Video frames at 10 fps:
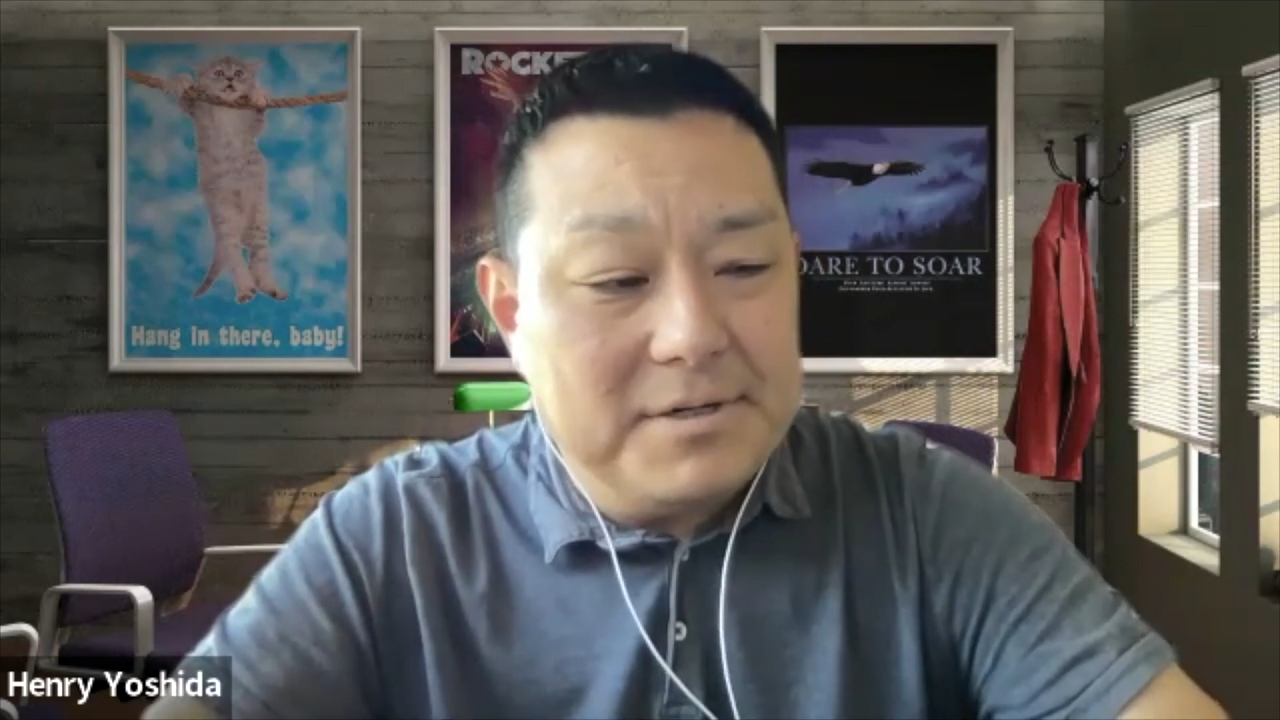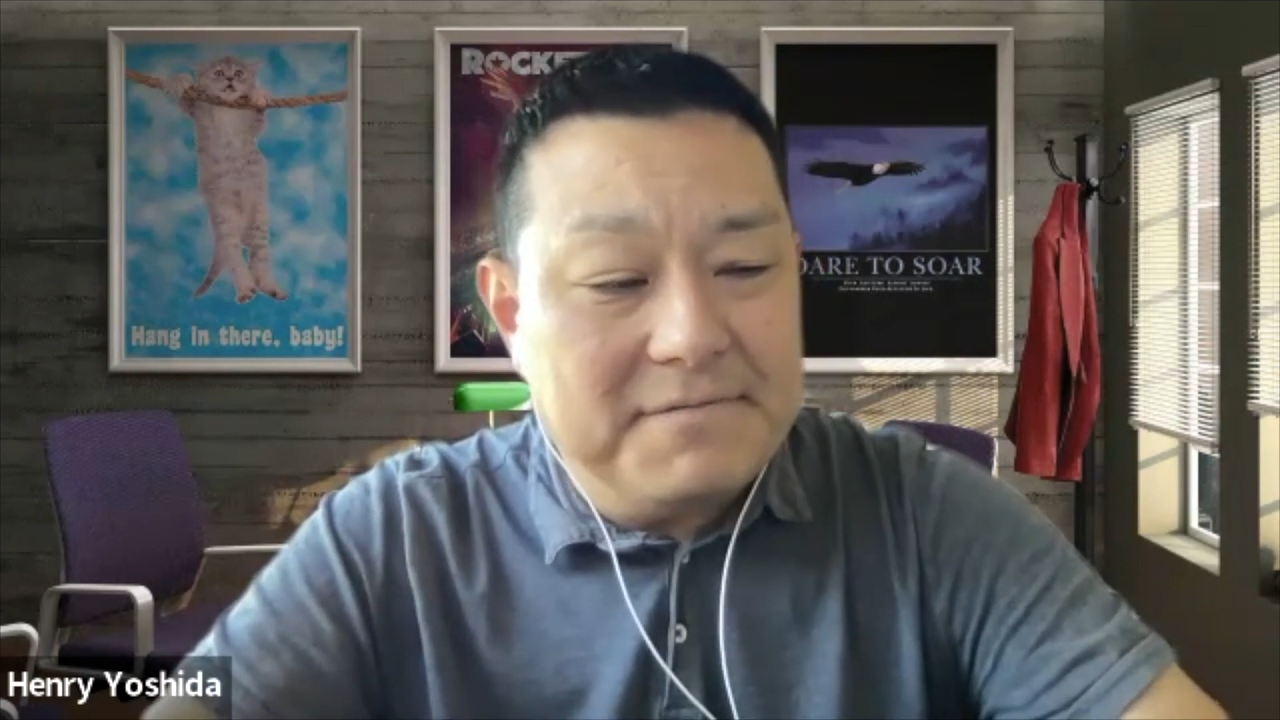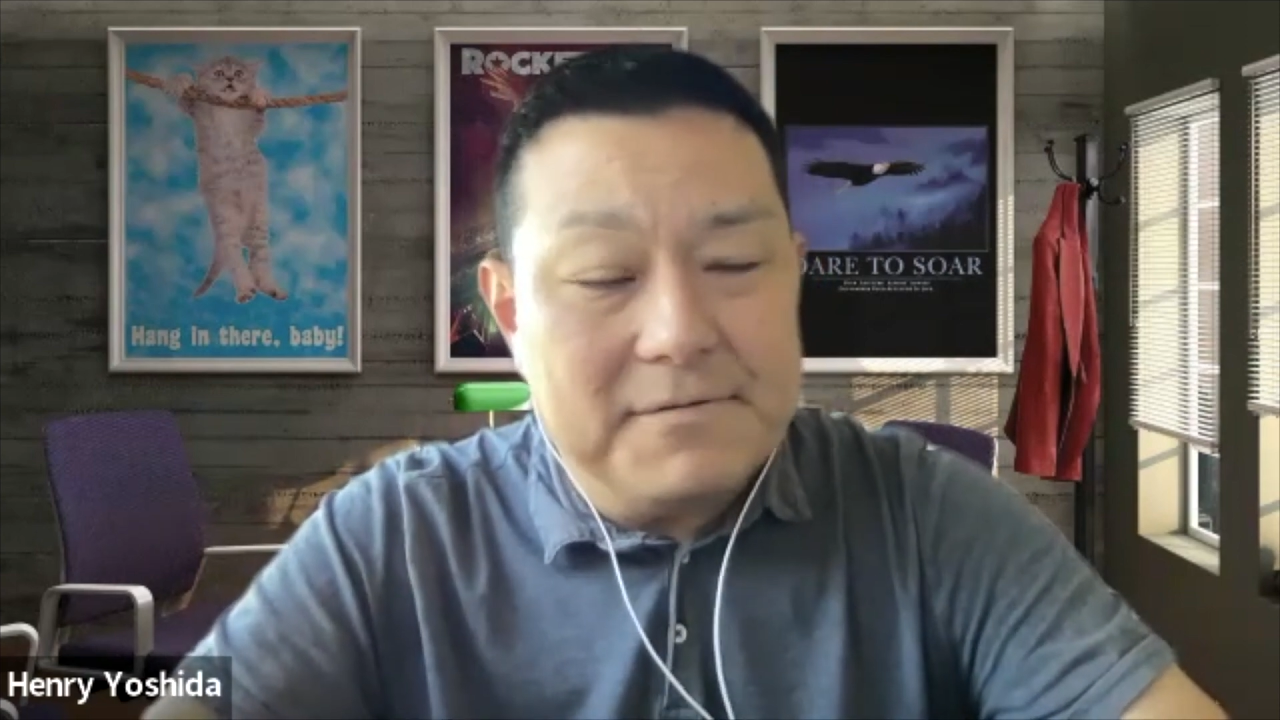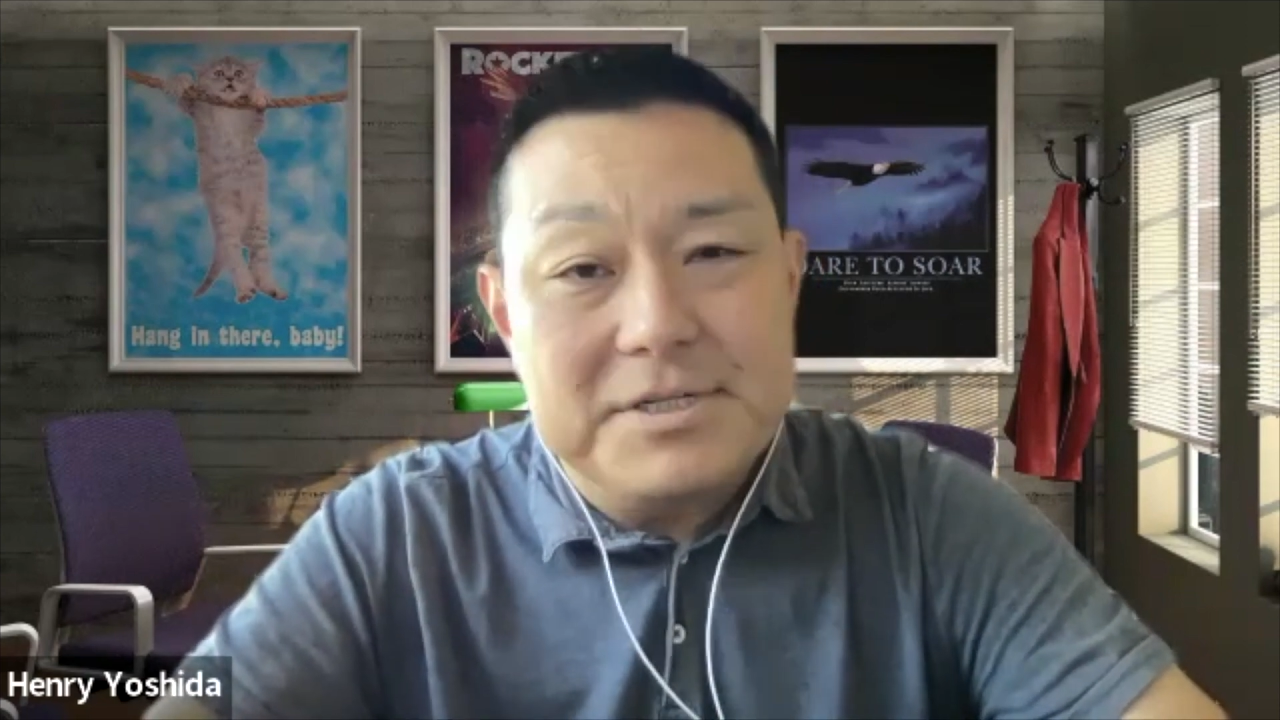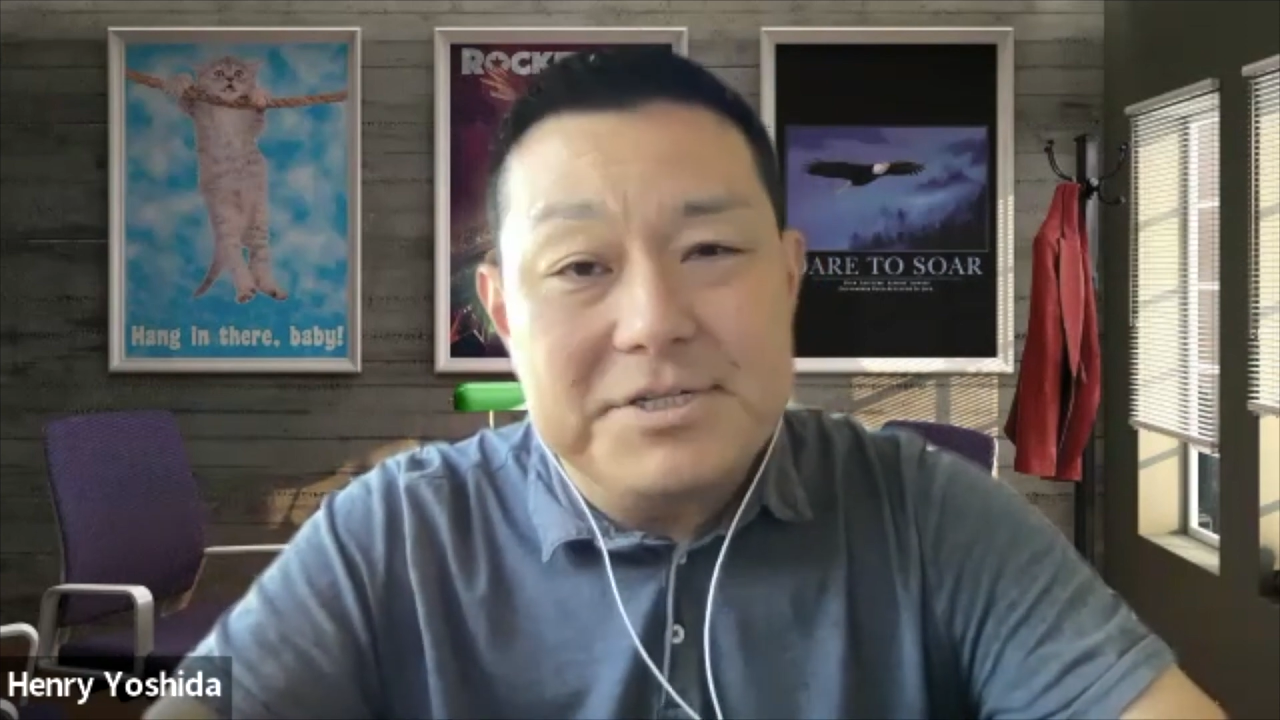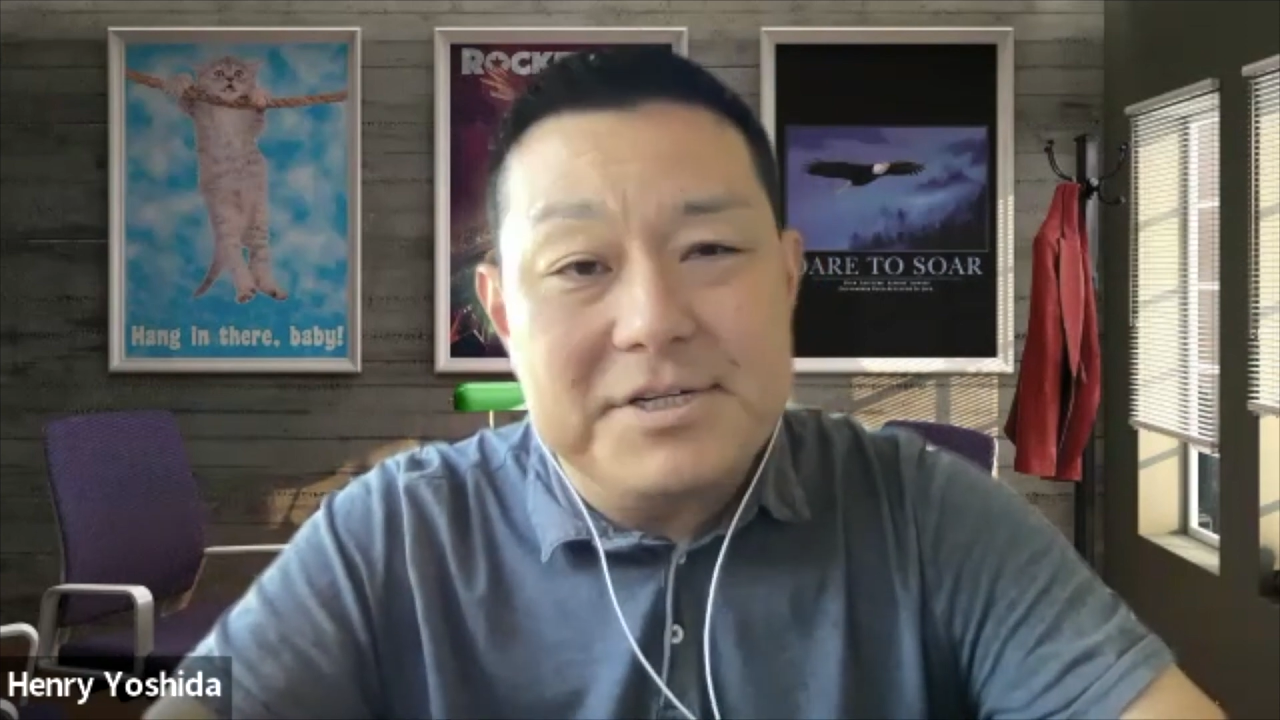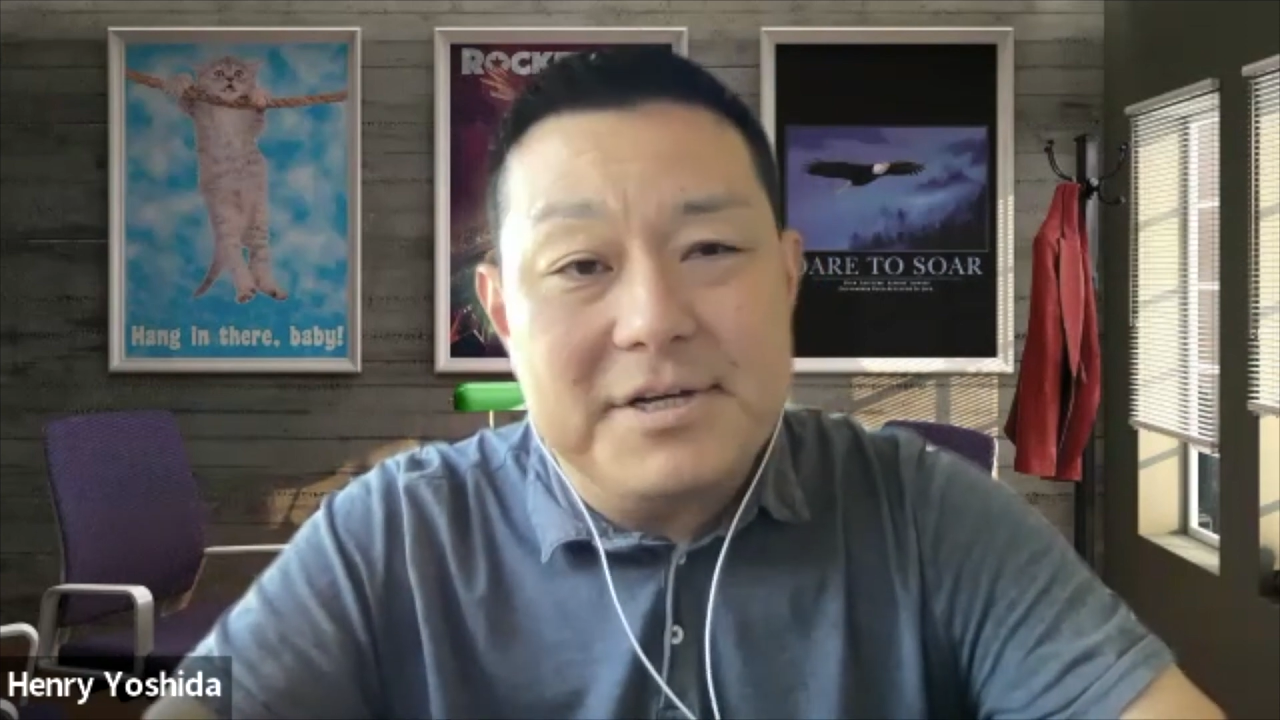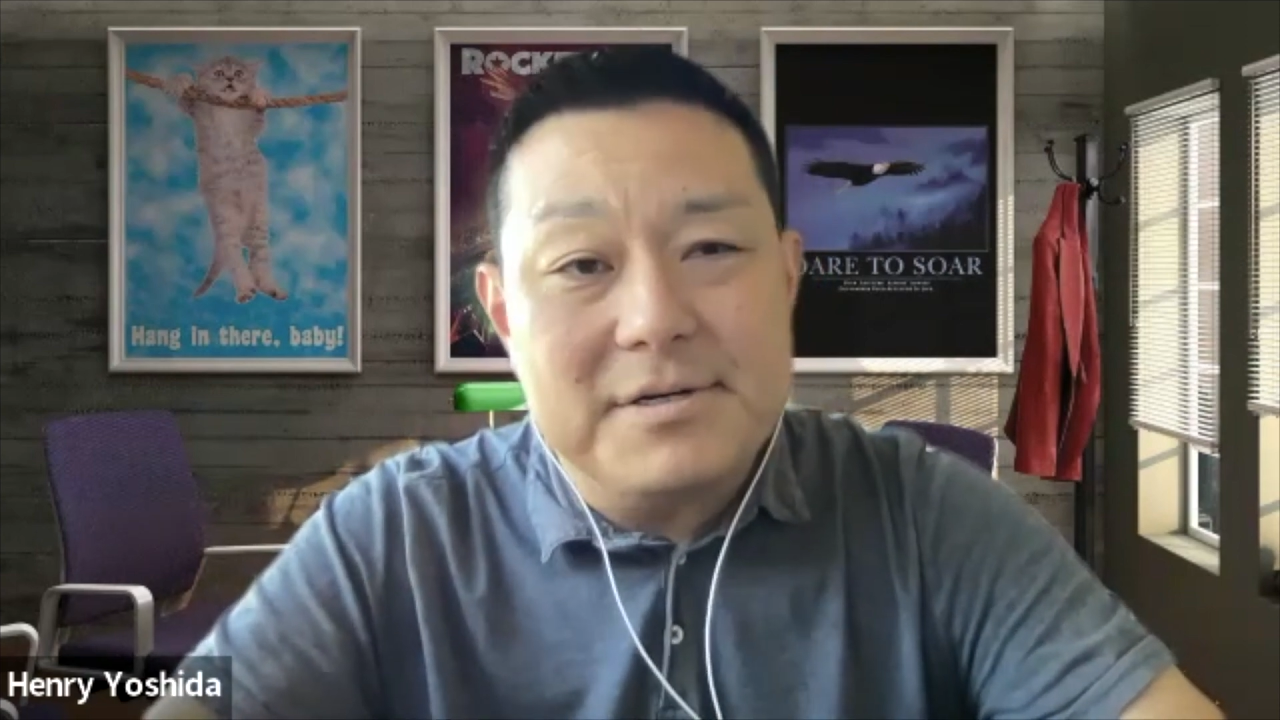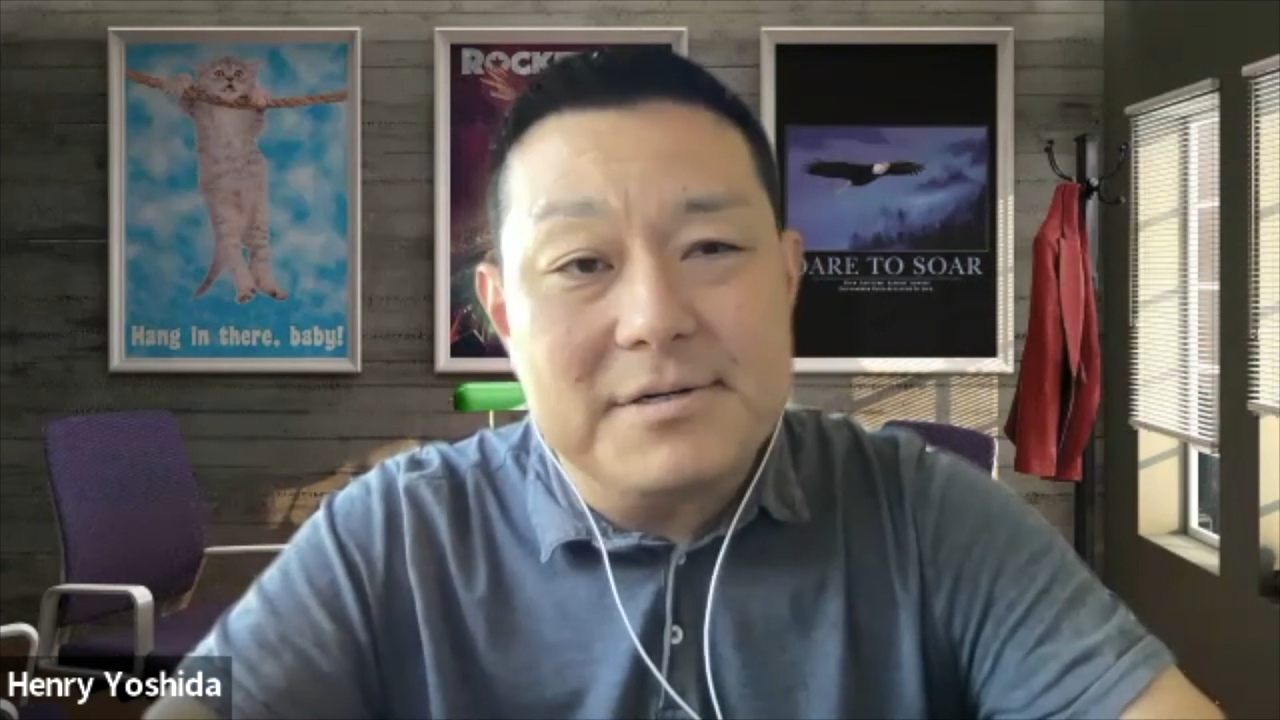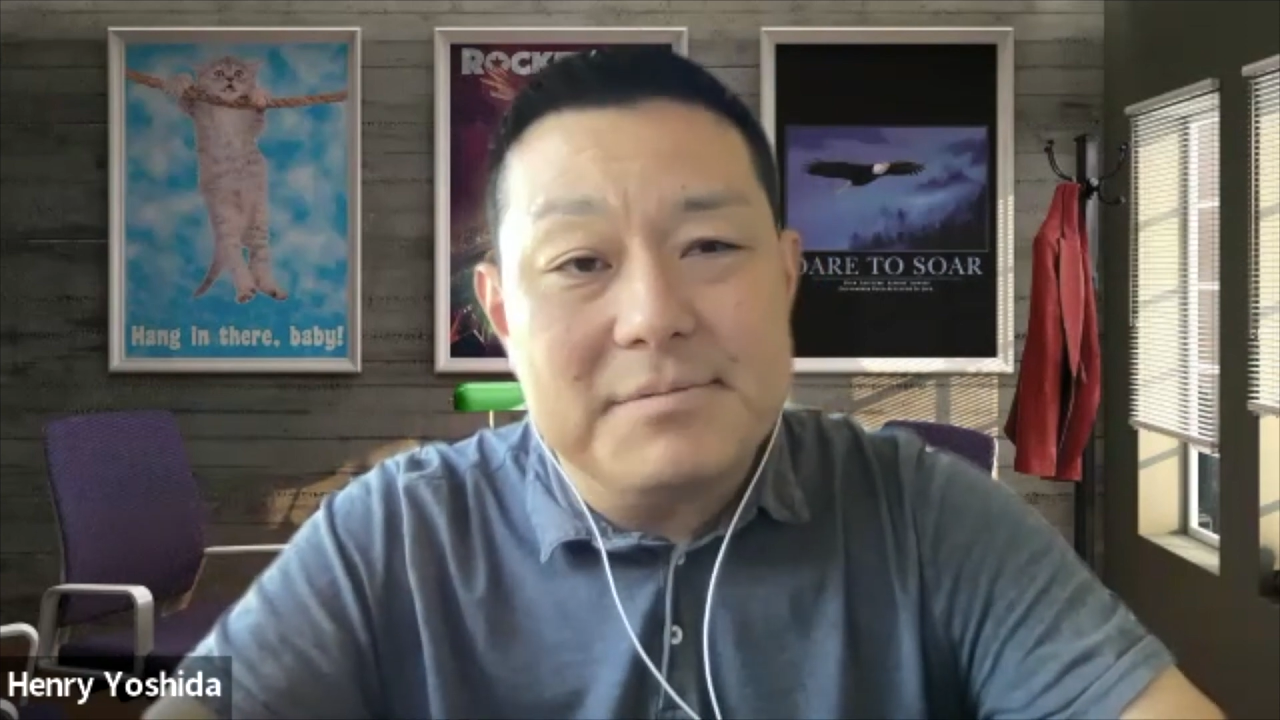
differentiator